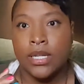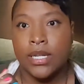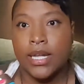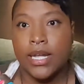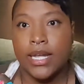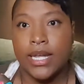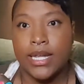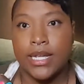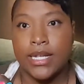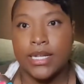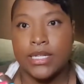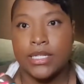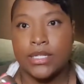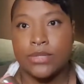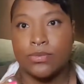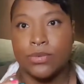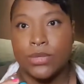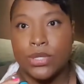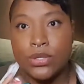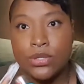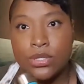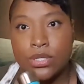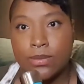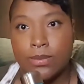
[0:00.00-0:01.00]
is
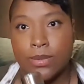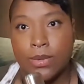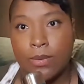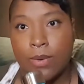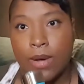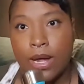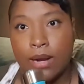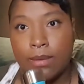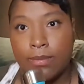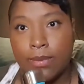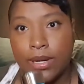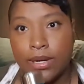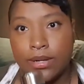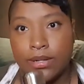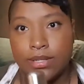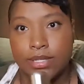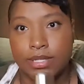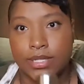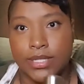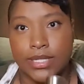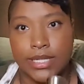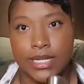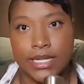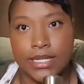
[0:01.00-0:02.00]
reusable water
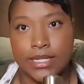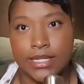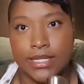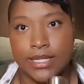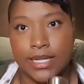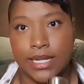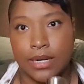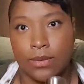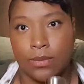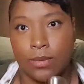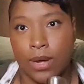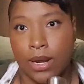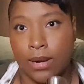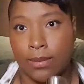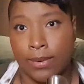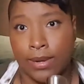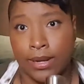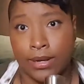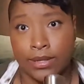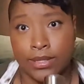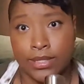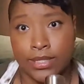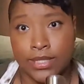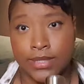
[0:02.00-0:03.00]
bottles, insulated water
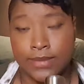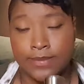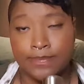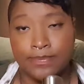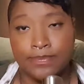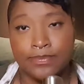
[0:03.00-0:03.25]
bottles,